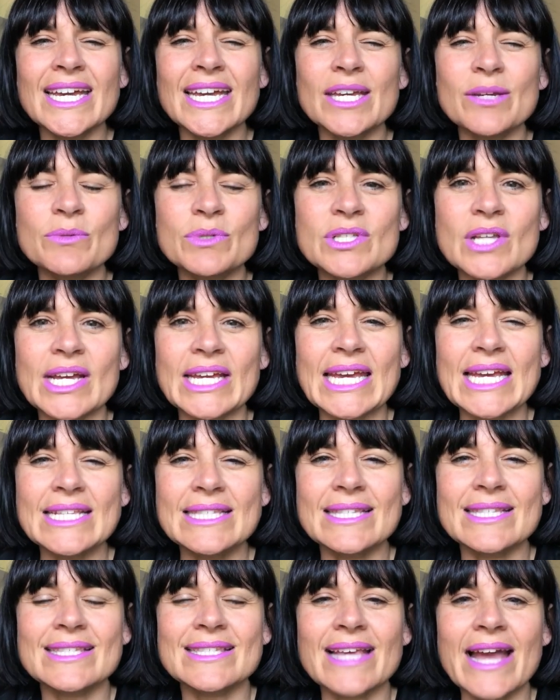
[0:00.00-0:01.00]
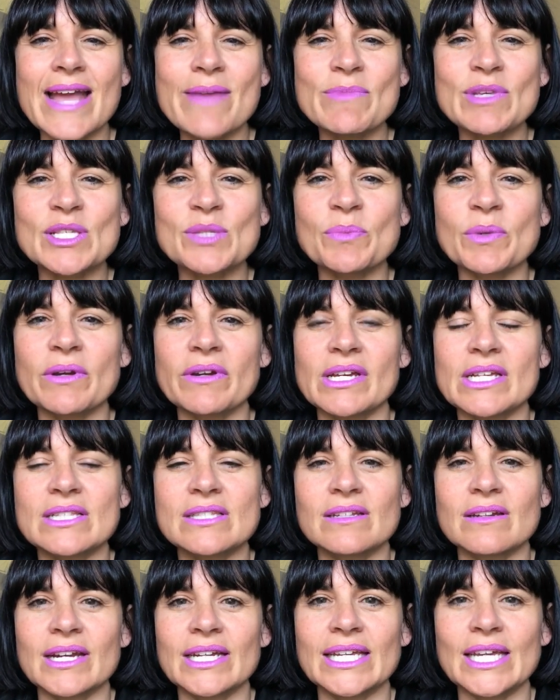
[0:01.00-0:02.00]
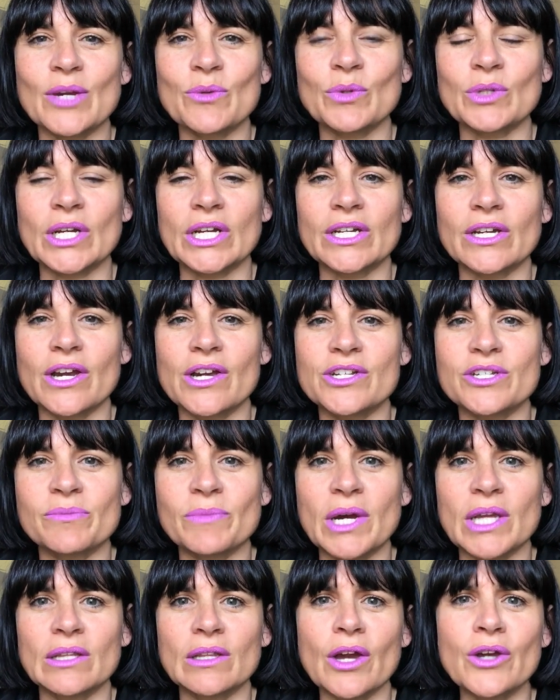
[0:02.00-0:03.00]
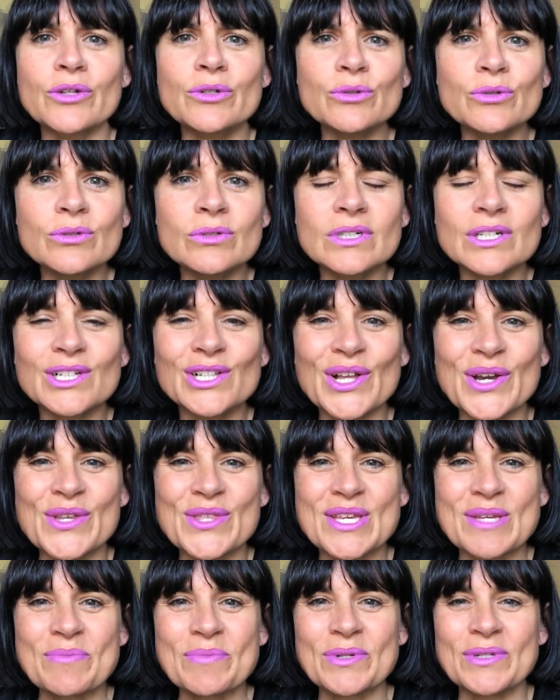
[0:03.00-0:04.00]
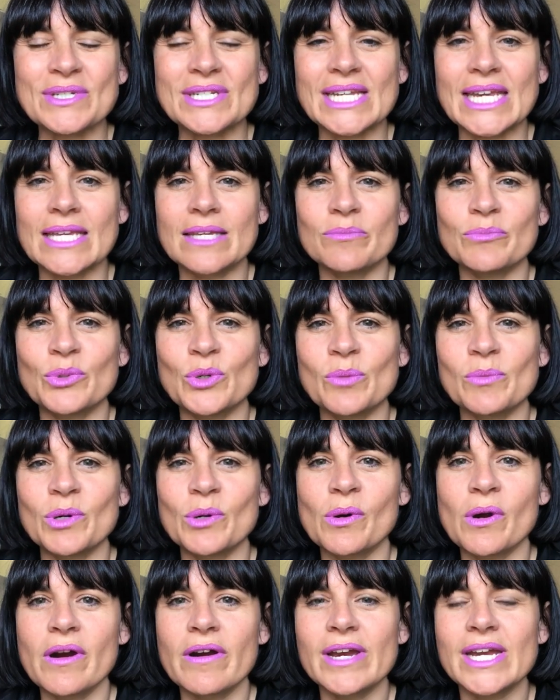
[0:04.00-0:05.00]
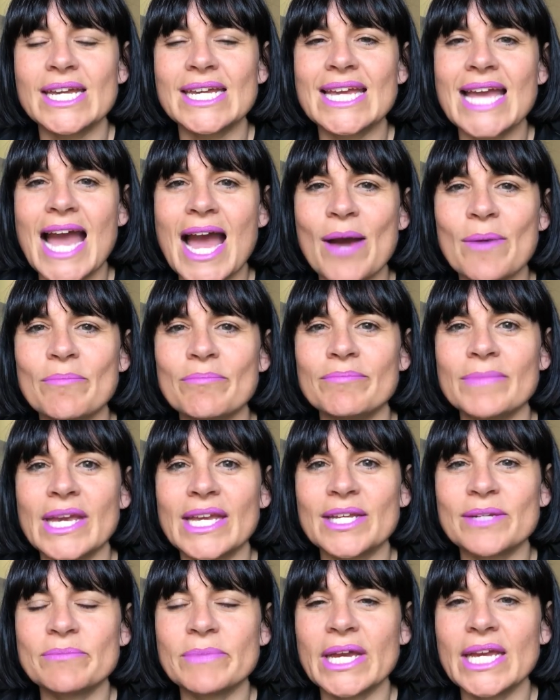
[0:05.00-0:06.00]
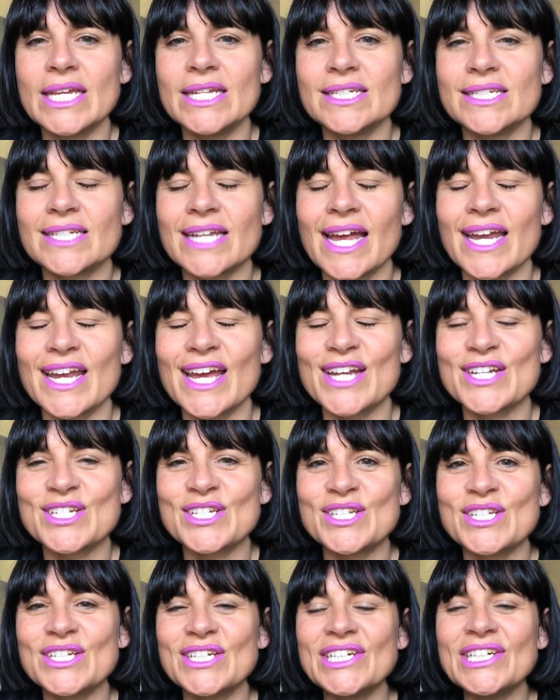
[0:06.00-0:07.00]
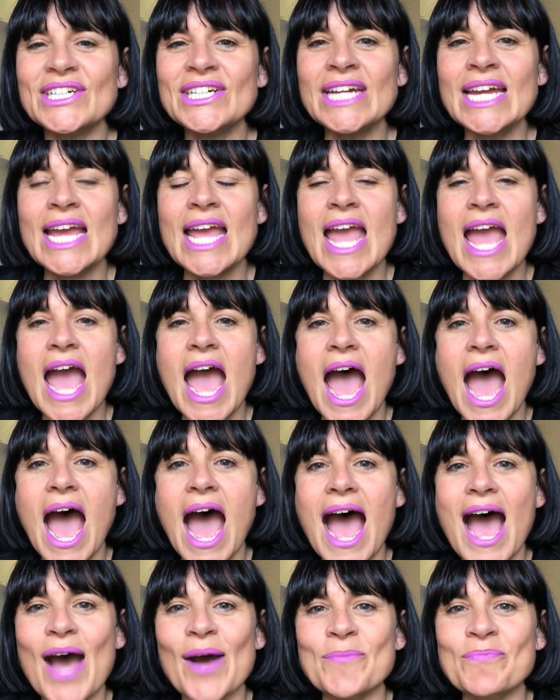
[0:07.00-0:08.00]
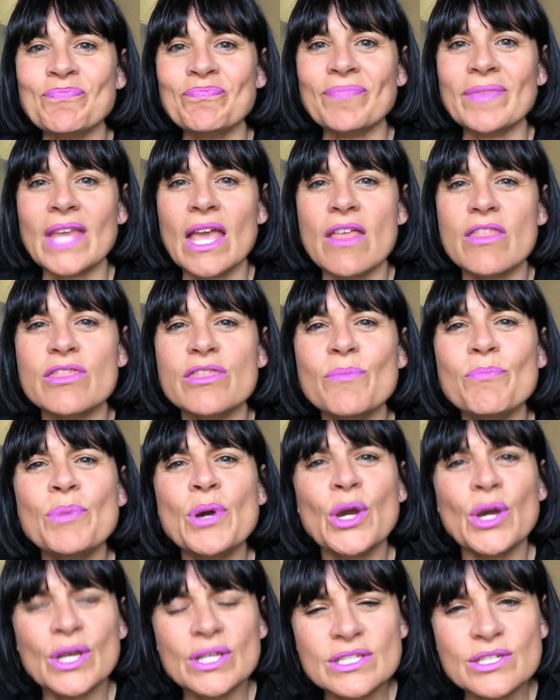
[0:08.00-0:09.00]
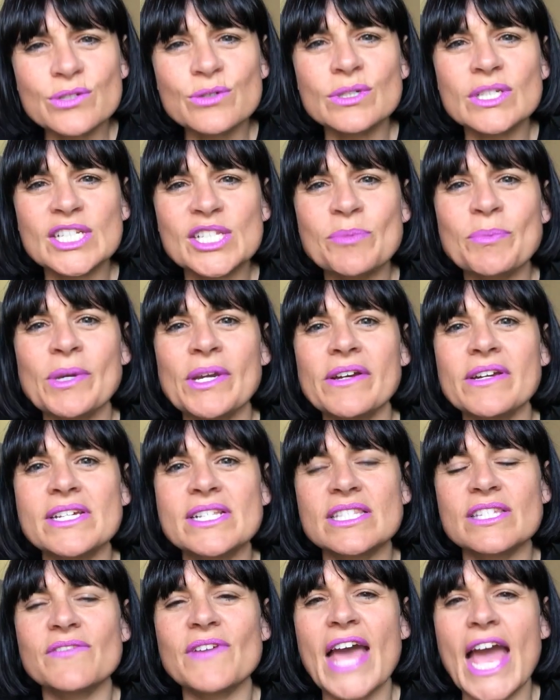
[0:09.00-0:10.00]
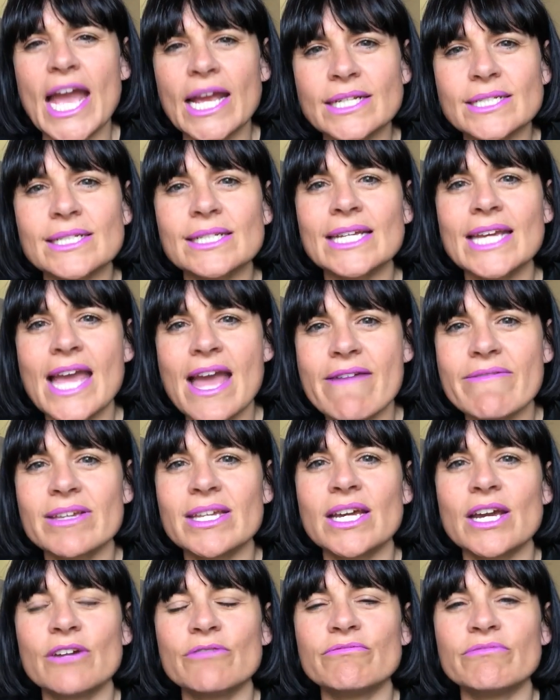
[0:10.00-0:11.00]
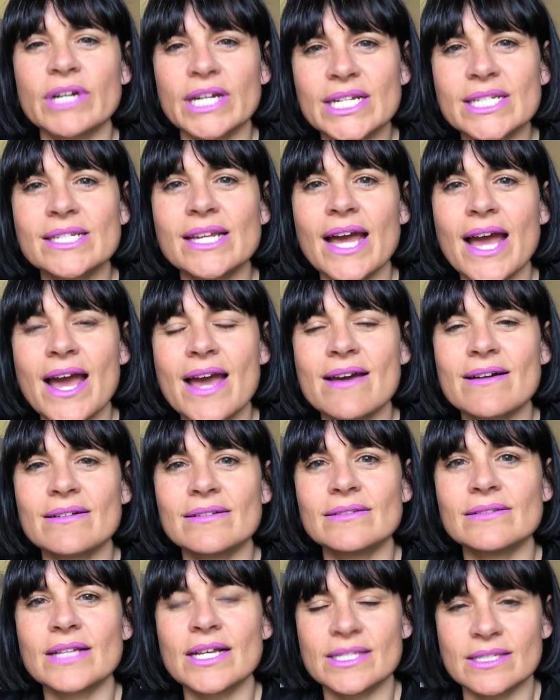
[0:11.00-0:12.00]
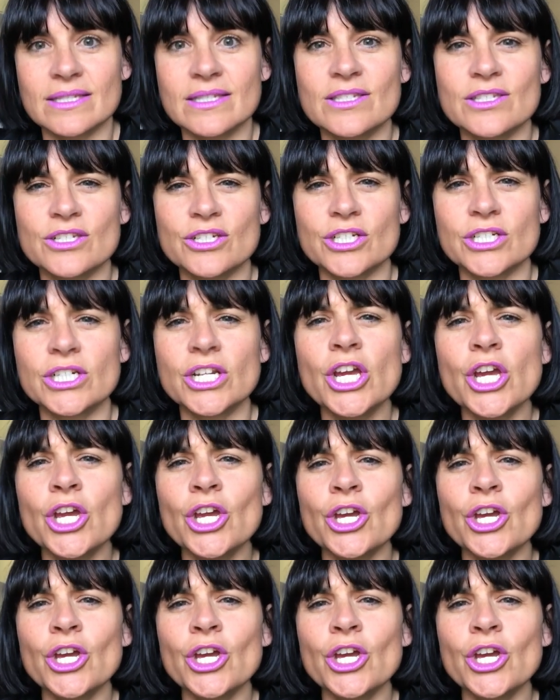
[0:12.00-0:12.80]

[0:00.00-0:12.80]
It was, I guess, the same experience that I get when I go to my local clothing boutique in Port Macquarie, Megan Mee, shout out to you. The personal experience of actually having a retail assistant